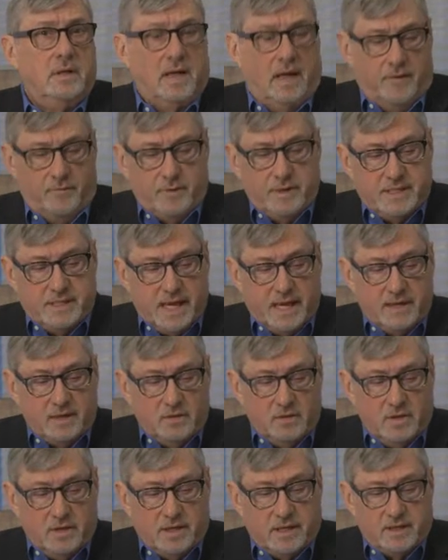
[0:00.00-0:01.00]
If we take a
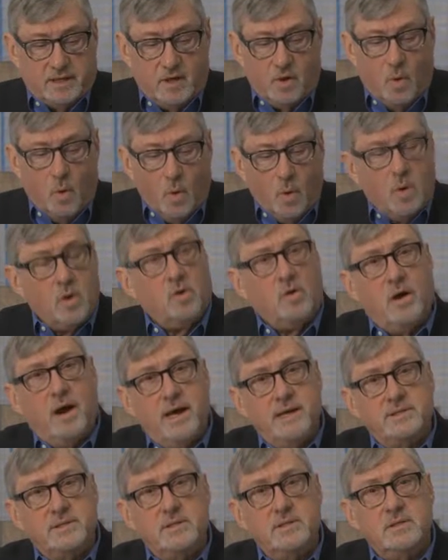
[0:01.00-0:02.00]
look at the oil
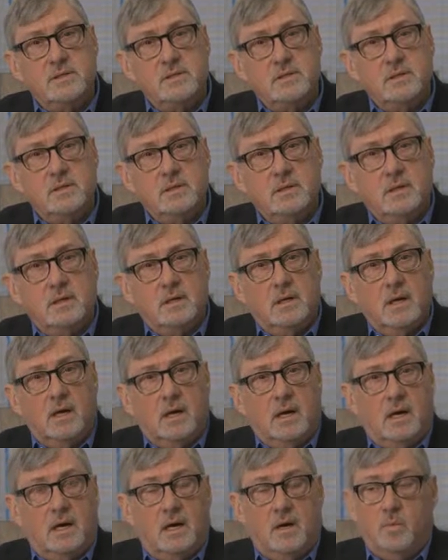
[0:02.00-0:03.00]
crisis,
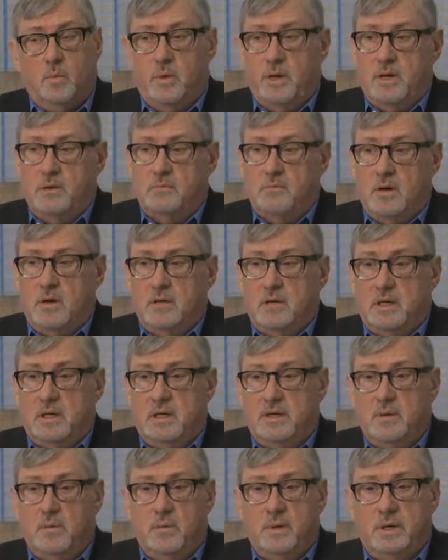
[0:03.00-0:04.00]
when
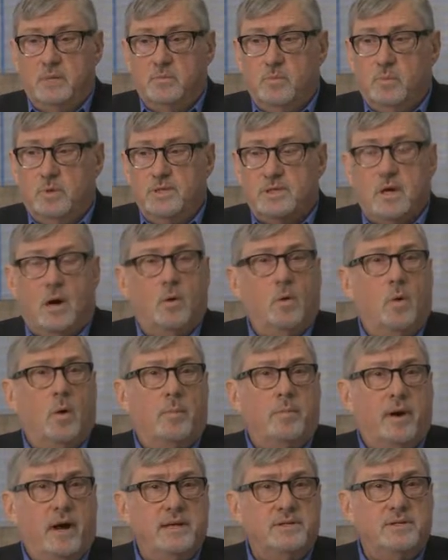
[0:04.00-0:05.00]
we saw
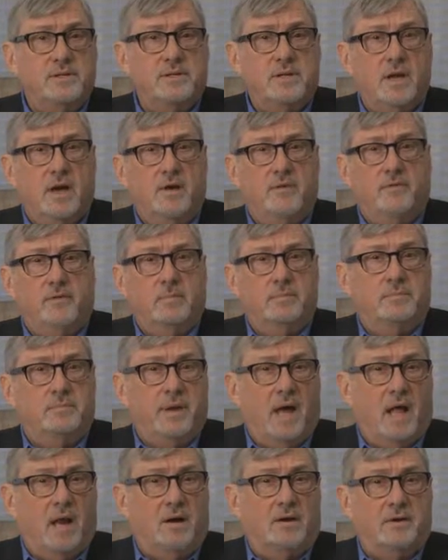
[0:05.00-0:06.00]
oil prices go from
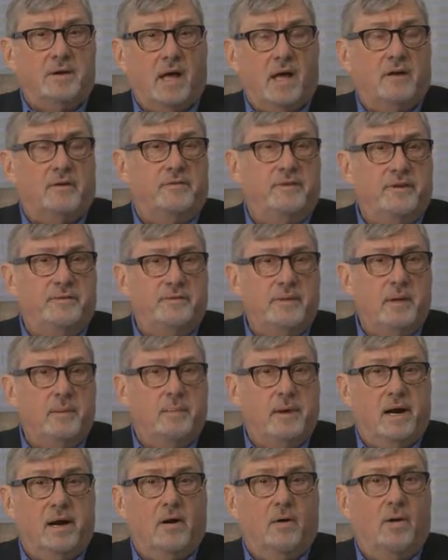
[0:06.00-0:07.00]
$1.50 a
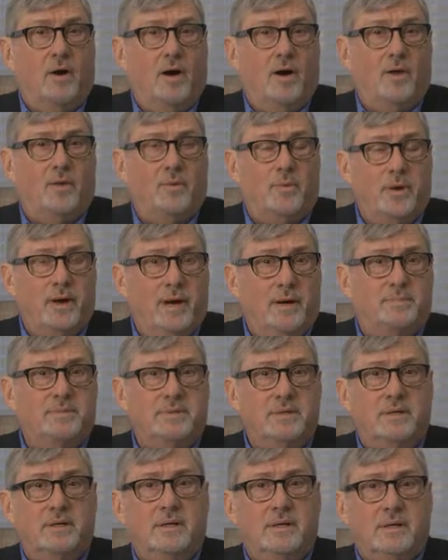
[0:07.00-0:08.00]
barrel all the way up
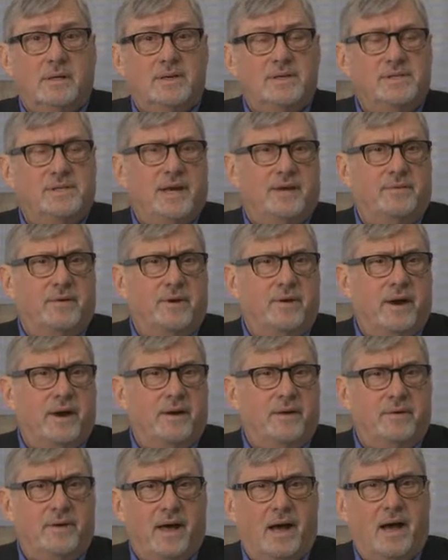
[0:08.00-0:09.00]
to 7 or
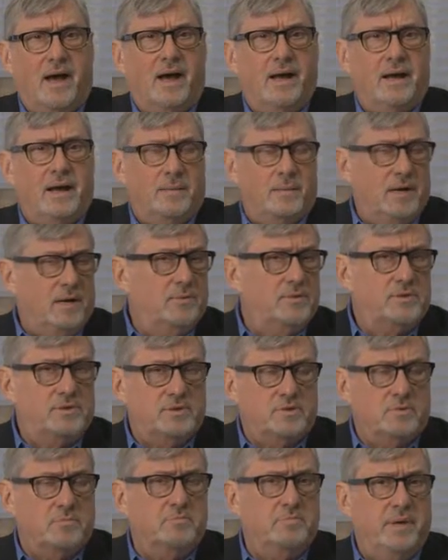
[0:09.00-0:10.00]
8 or 9. I mean, it was a
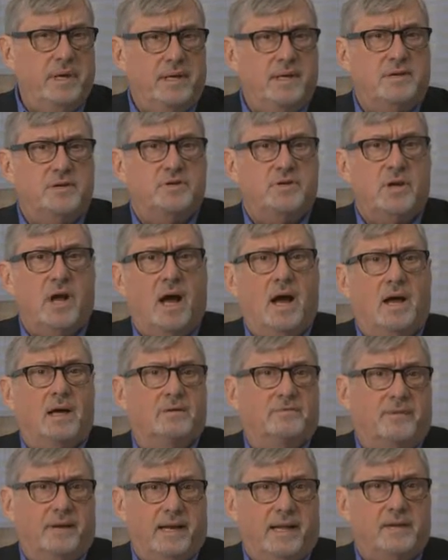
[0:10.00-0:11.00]
tremendous
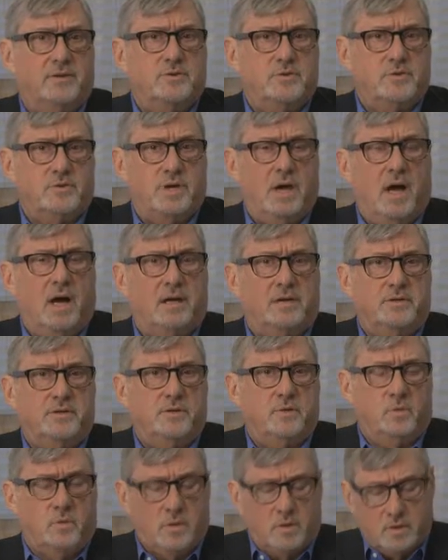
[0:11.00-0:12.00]
shock, financial shock
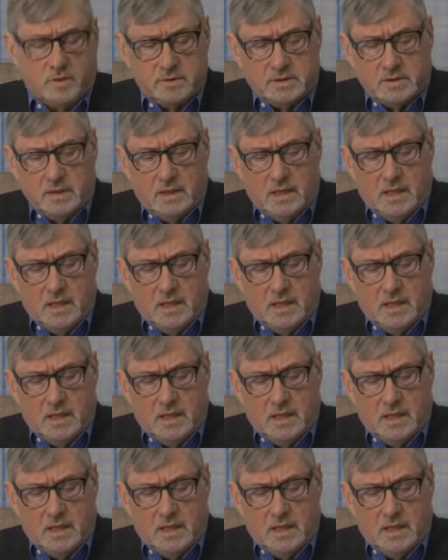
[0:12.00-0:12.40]
to the world,